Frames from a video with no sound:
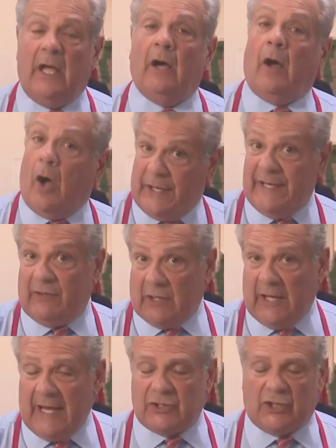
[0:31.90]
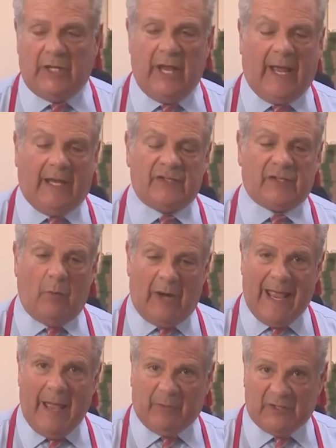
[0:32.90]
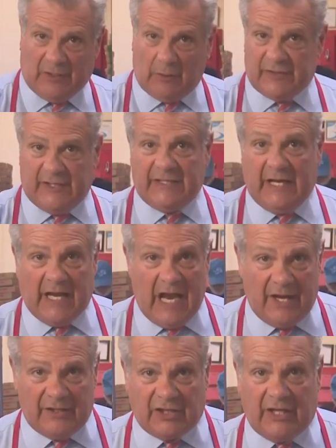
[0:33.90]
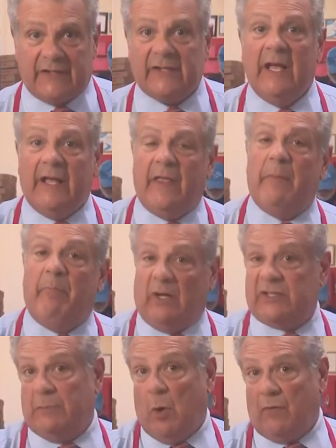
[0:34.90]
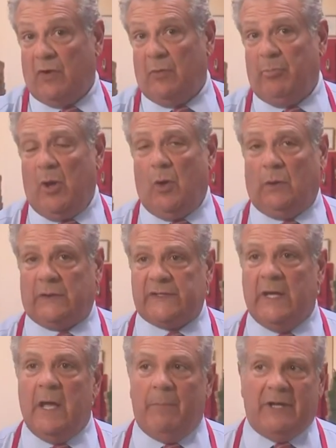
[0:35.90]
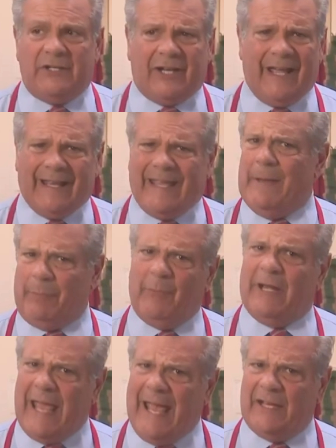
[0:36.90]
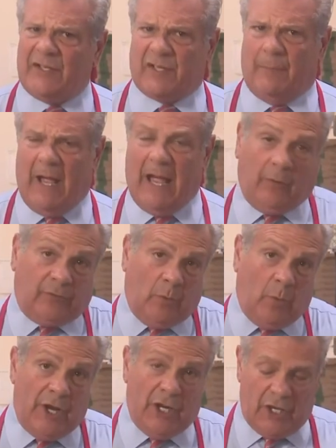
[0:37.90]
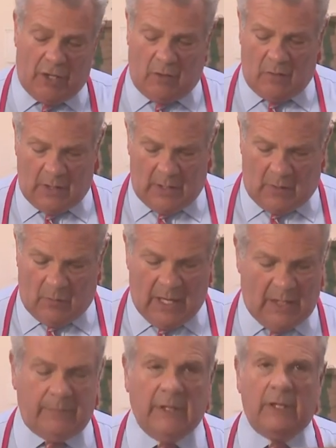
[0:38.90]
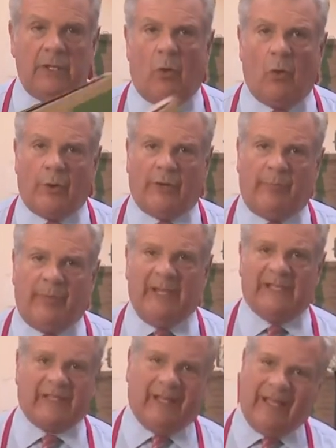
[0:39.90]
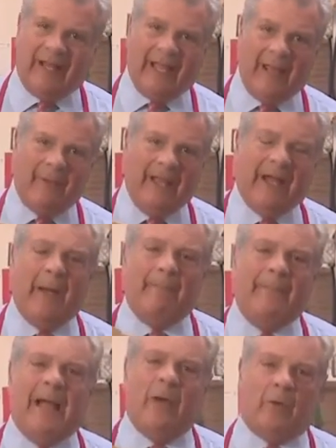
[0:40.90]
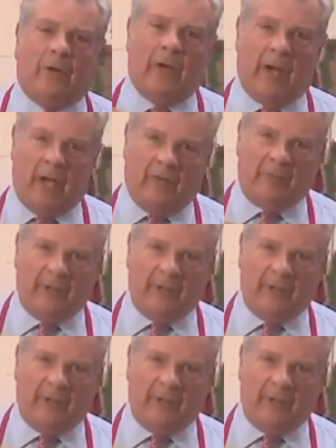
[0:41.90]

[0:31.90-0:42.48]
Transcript: Uh, on even election day. And so what happens here is they take college kids and they bus them over to the polls. But you got to keep them engaged somehow. So what do you do? Well, you order pizza, and I mean a mountain of